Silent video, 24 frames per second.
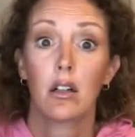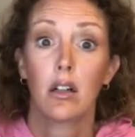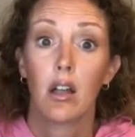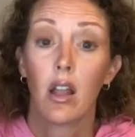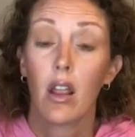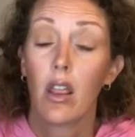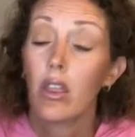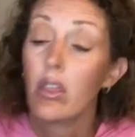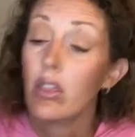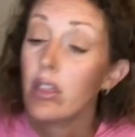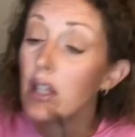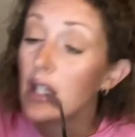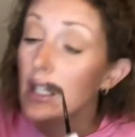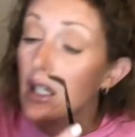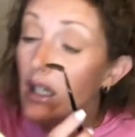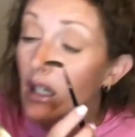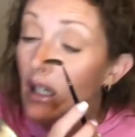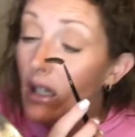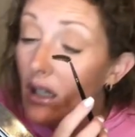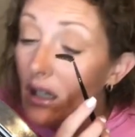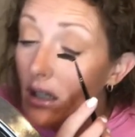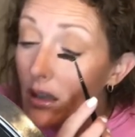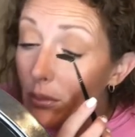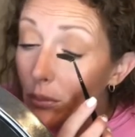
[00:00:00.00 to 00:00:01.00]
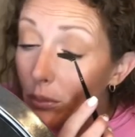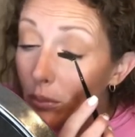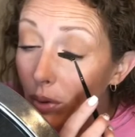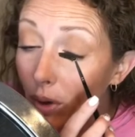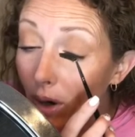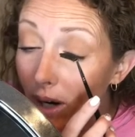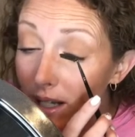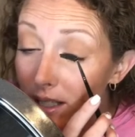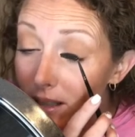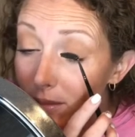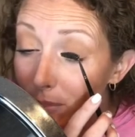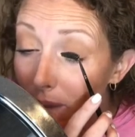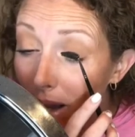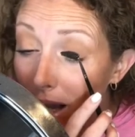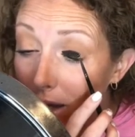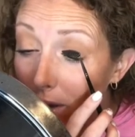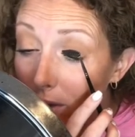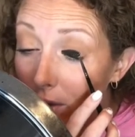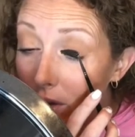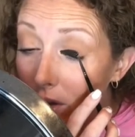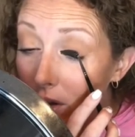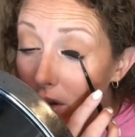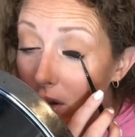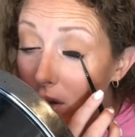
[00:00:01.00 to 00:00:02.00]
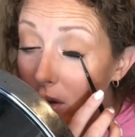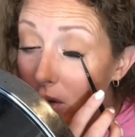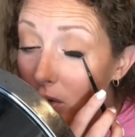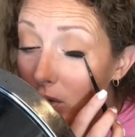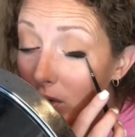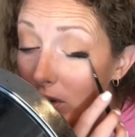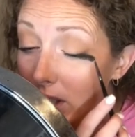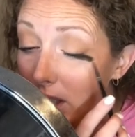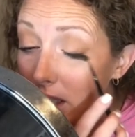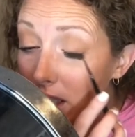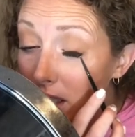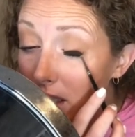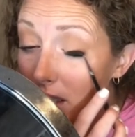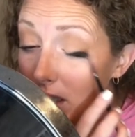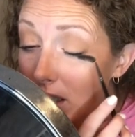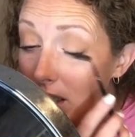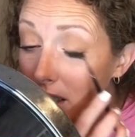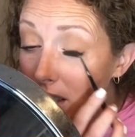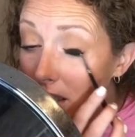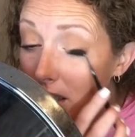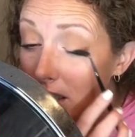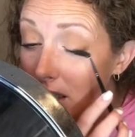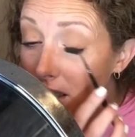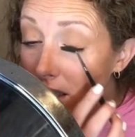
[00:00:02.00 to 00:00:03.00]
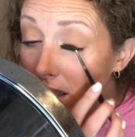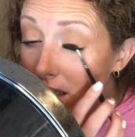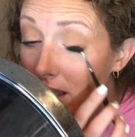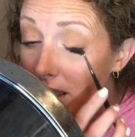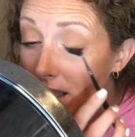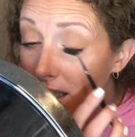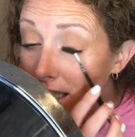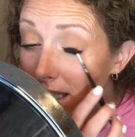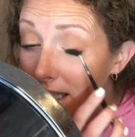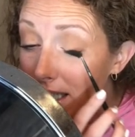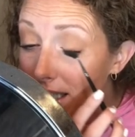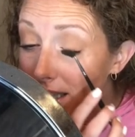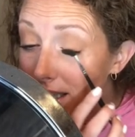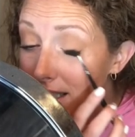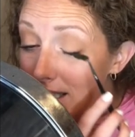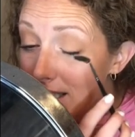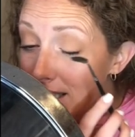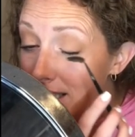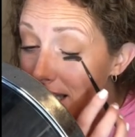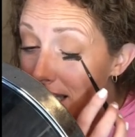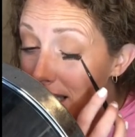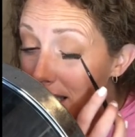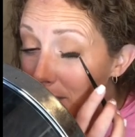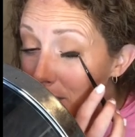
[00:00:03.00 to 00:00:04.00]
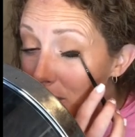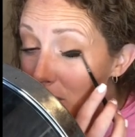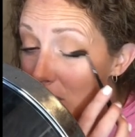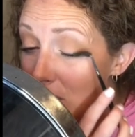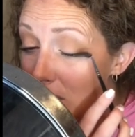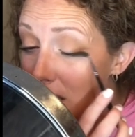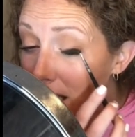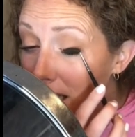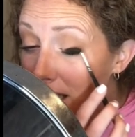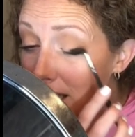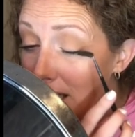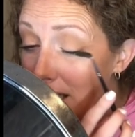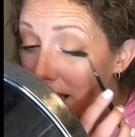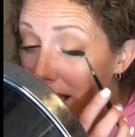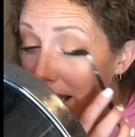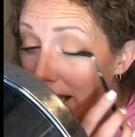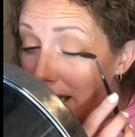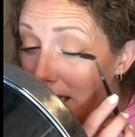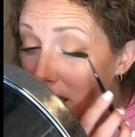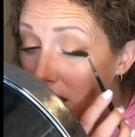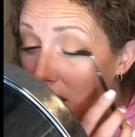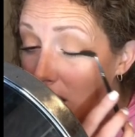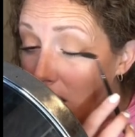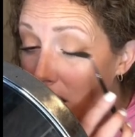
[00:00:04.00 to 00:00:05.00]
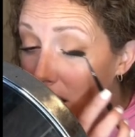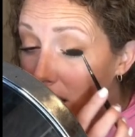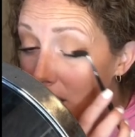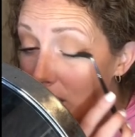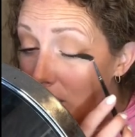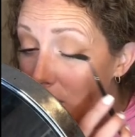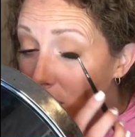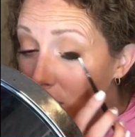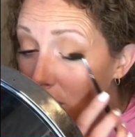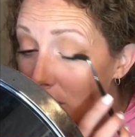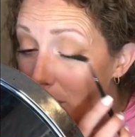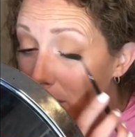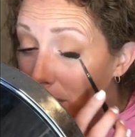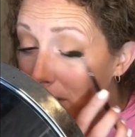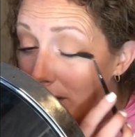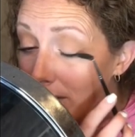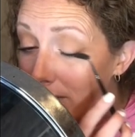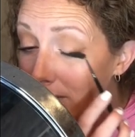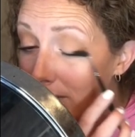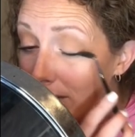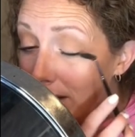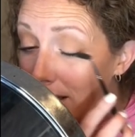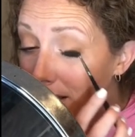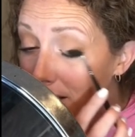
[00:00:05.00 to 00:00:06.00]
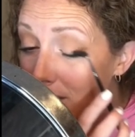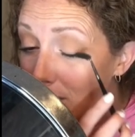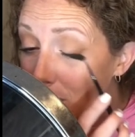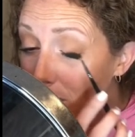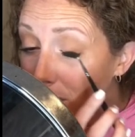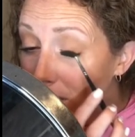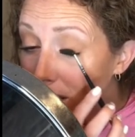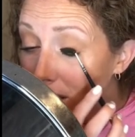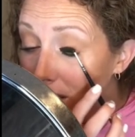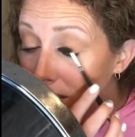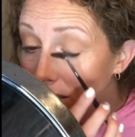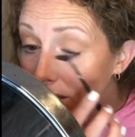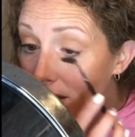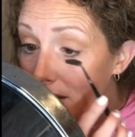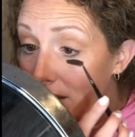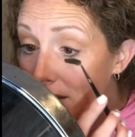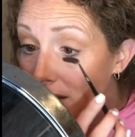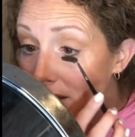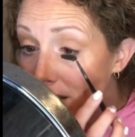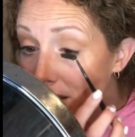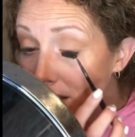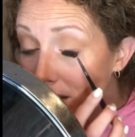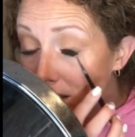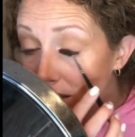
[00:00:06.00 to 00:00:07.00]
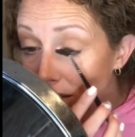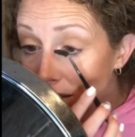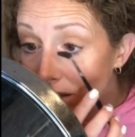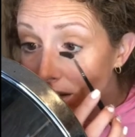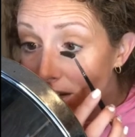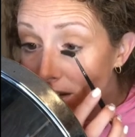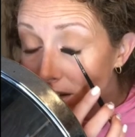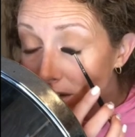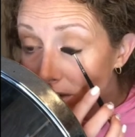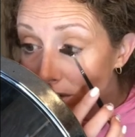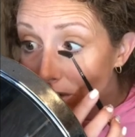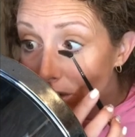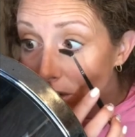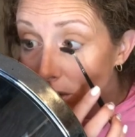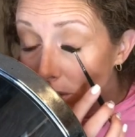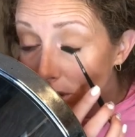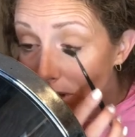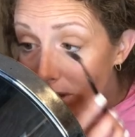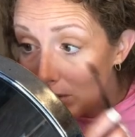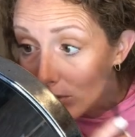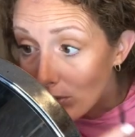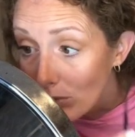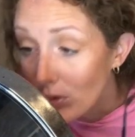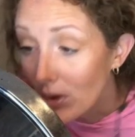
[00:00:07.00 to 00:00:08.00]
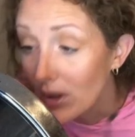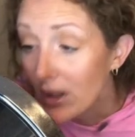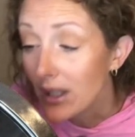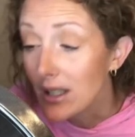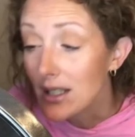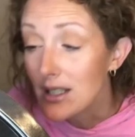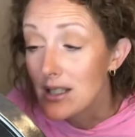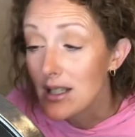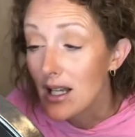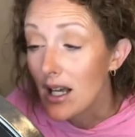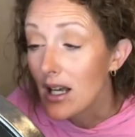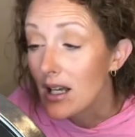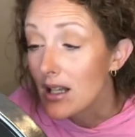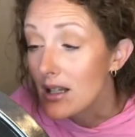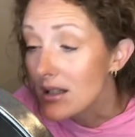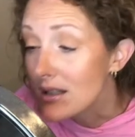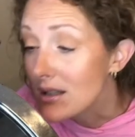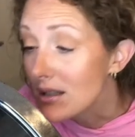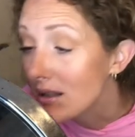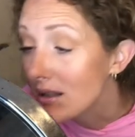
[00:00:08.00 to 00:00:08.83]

the pressed powder only in the same shade that I contoured my face with. So it really does